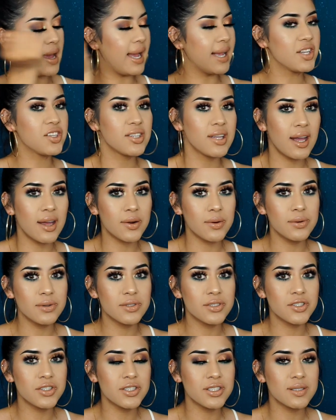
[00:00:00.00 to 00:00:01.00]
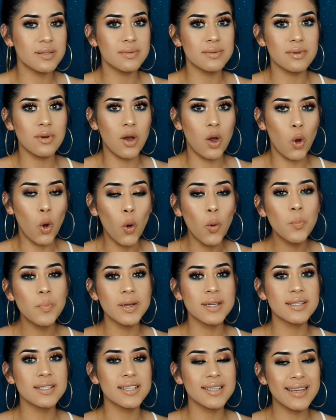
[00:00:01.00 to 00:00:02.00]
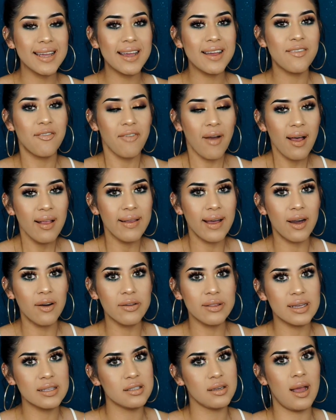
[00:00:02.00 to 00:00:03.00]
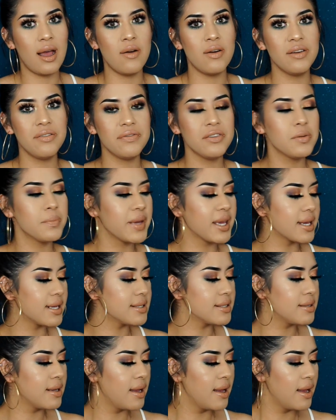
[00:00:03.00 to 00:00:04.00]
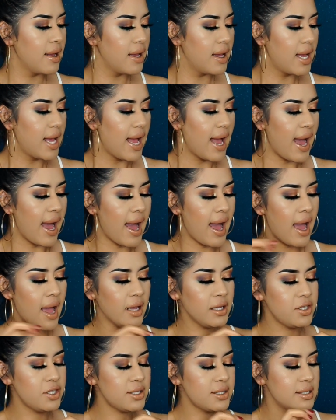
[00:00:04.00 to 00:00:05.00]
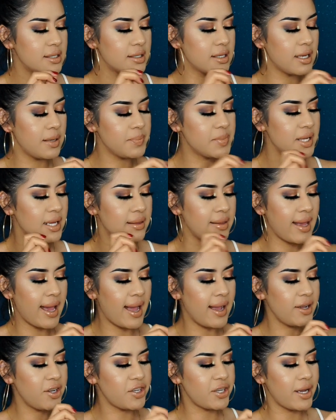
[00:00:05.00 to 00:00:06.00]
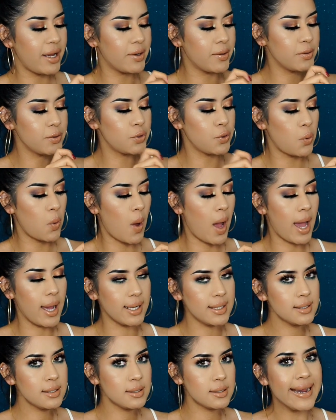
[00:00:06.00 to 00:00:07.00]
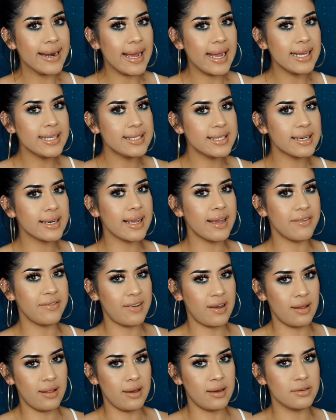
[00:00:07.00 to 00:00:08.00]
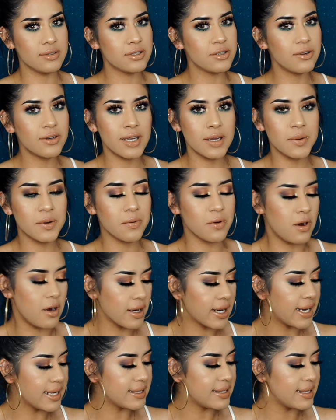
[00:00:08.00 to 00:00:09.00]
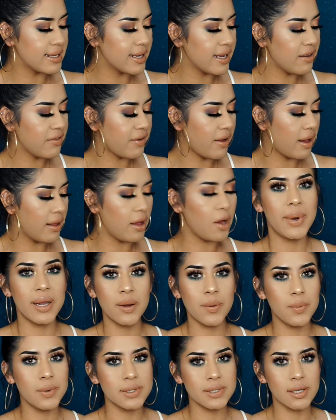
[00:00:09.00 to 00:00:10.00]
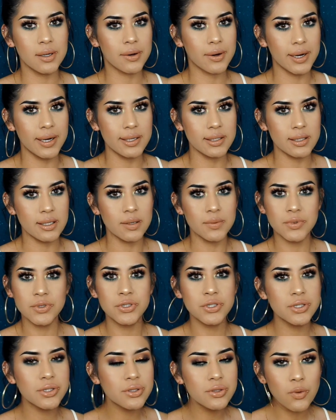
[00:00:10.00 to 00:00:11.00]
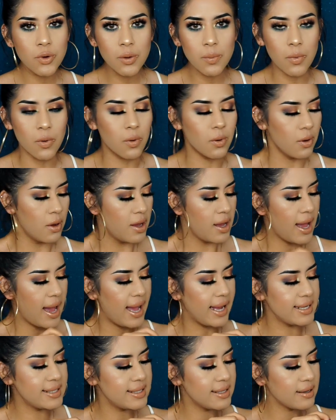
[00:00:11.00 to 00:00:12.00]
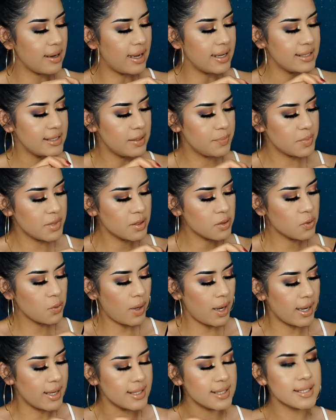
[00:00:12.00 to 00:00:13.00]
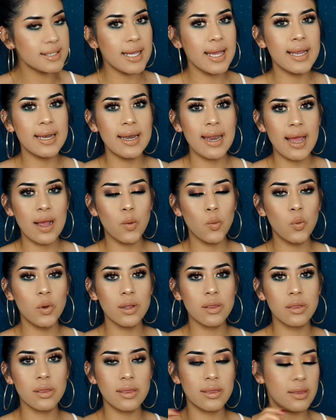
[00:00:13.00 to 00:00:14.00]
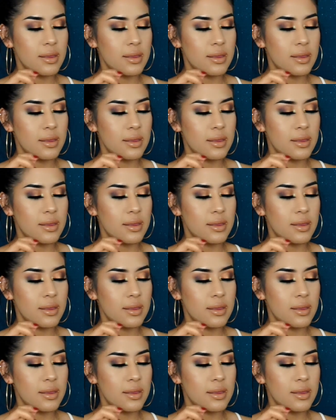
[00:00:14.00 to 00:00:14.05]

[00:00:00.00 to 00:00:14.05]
eyeshadows, just hoping to get fallout. That's how I feel, because I just dipped in the eyeshadow twice and I did get fallout. Don't get me wrong, I did get fallout, but it wasn't crazy. It was just normal. I dipped it twice, and with